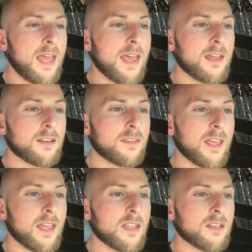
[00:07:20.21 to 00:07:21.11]
And
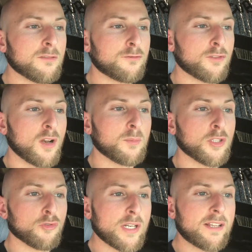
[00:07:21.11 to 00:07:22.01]
then from
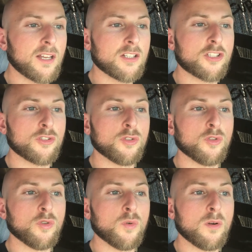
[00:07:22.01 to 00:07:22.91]
Eureka
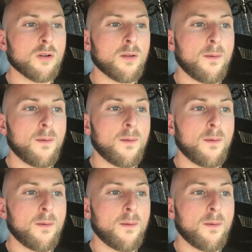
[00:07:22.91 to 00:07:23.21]
to